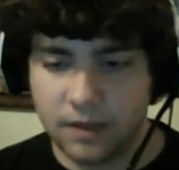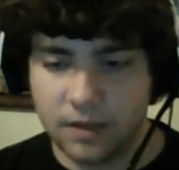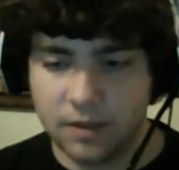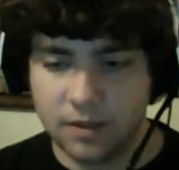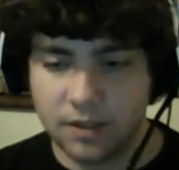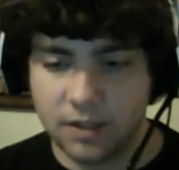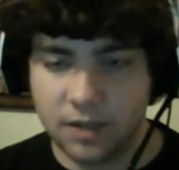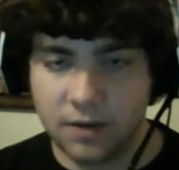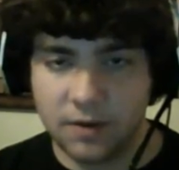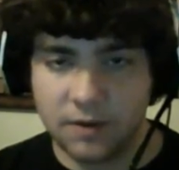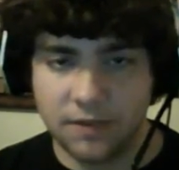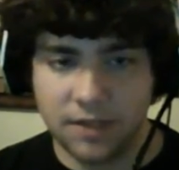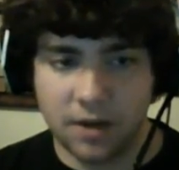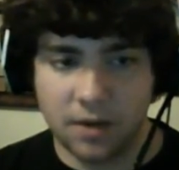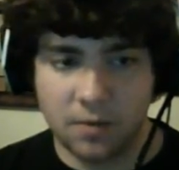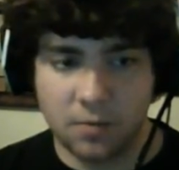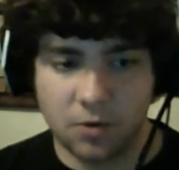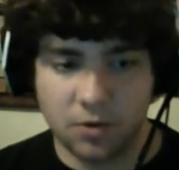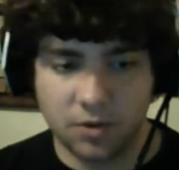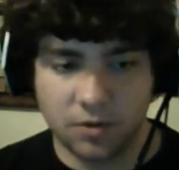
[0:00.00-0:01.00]
So now we have
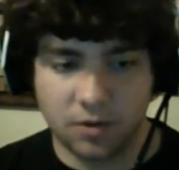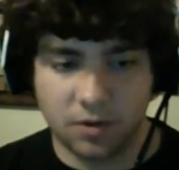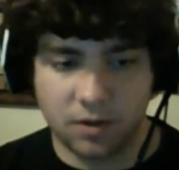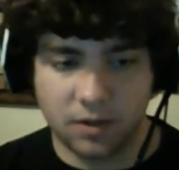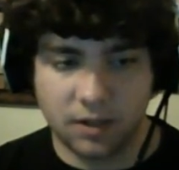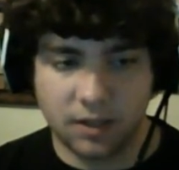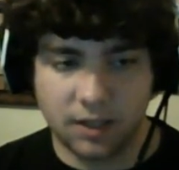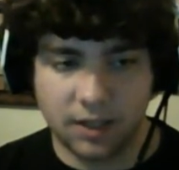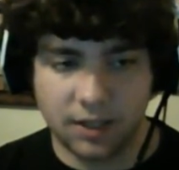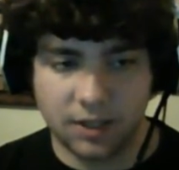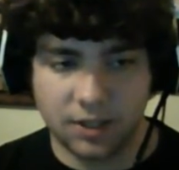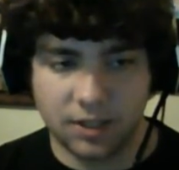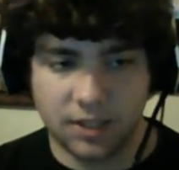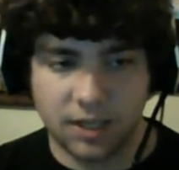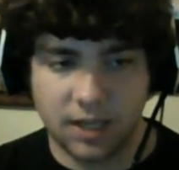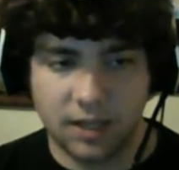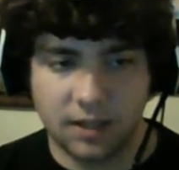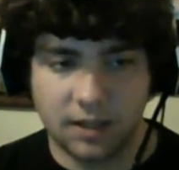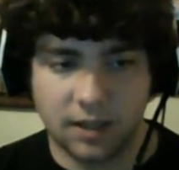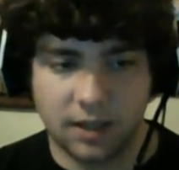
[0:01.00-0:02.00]
10 war score. They'll actually
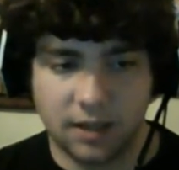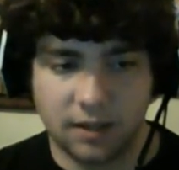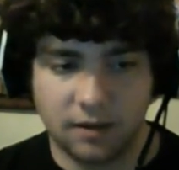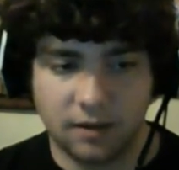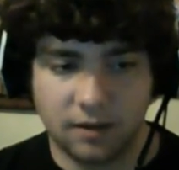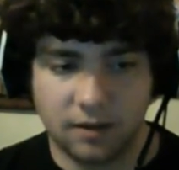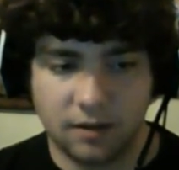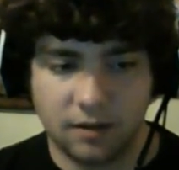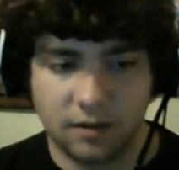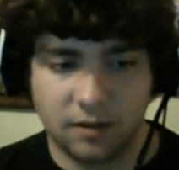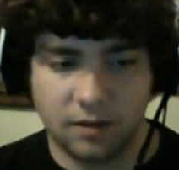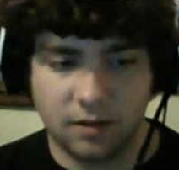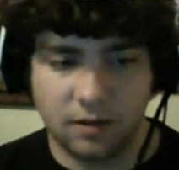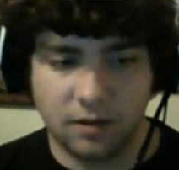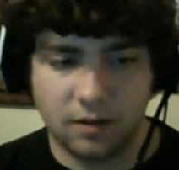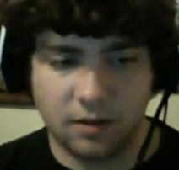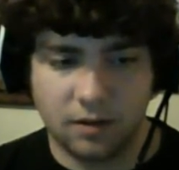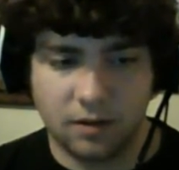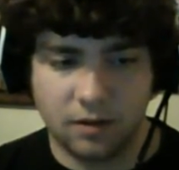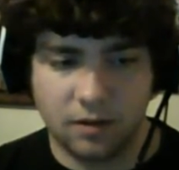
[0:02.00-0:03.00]
take that.
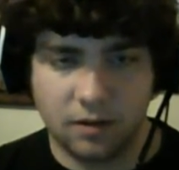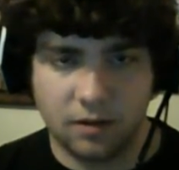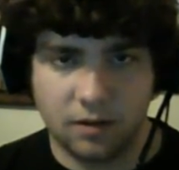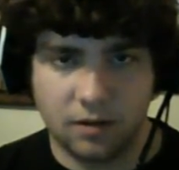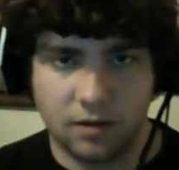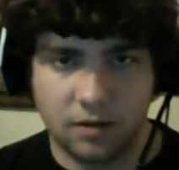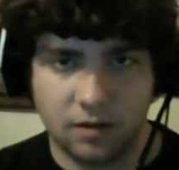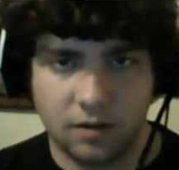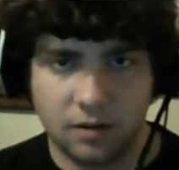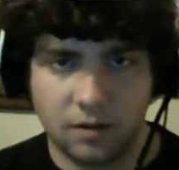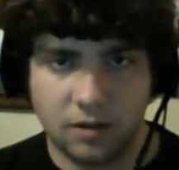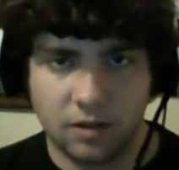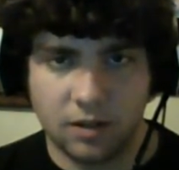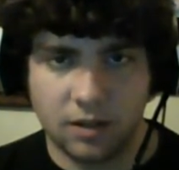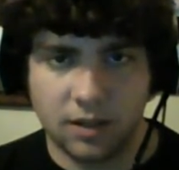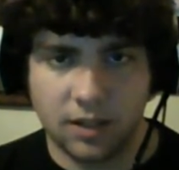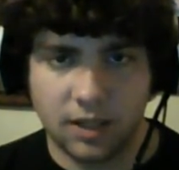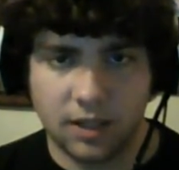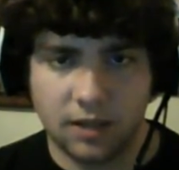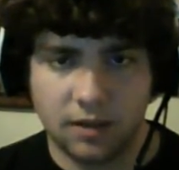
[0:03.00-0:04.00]
Did
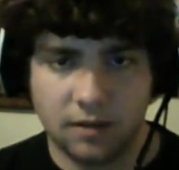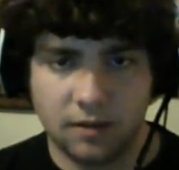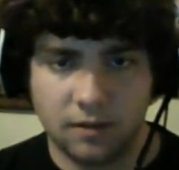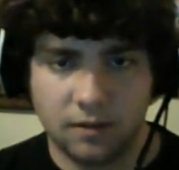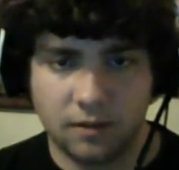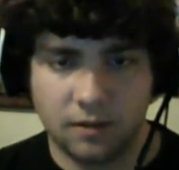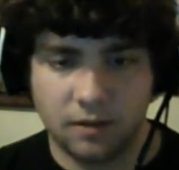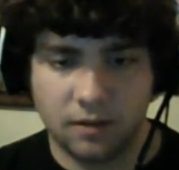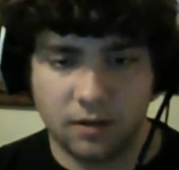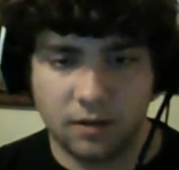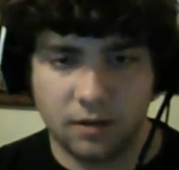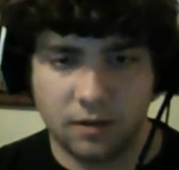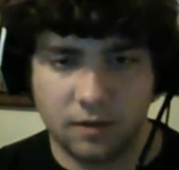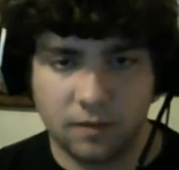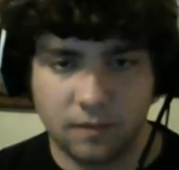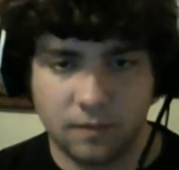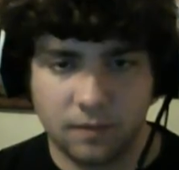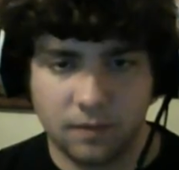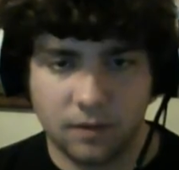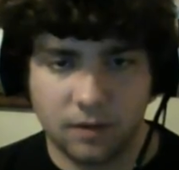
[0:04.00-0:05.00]
they?
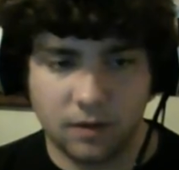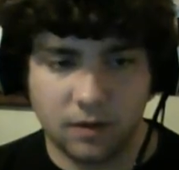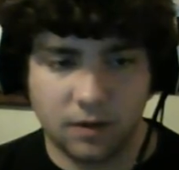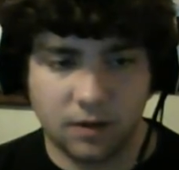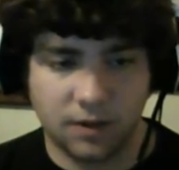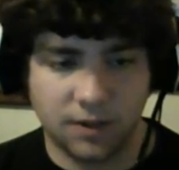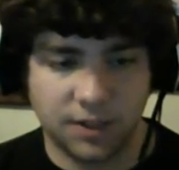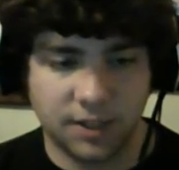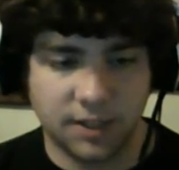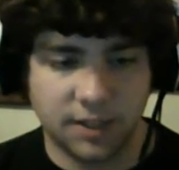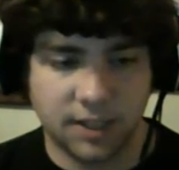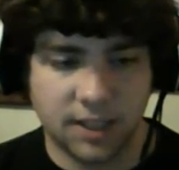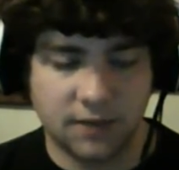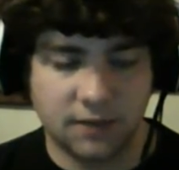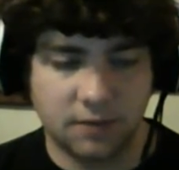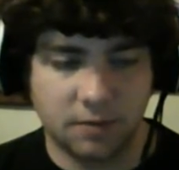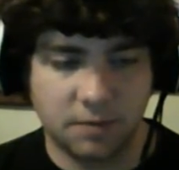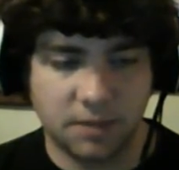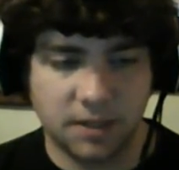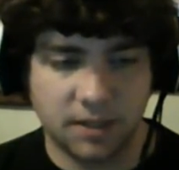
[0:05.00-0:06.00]
Oh, it didn't save
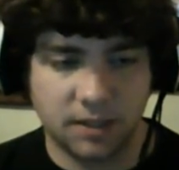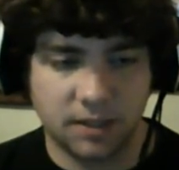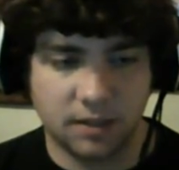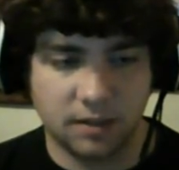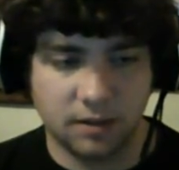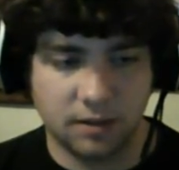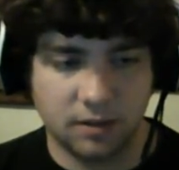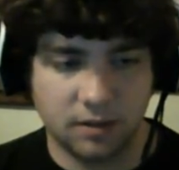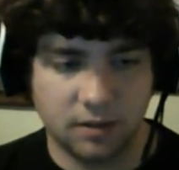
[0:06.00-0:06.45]
our peace deal.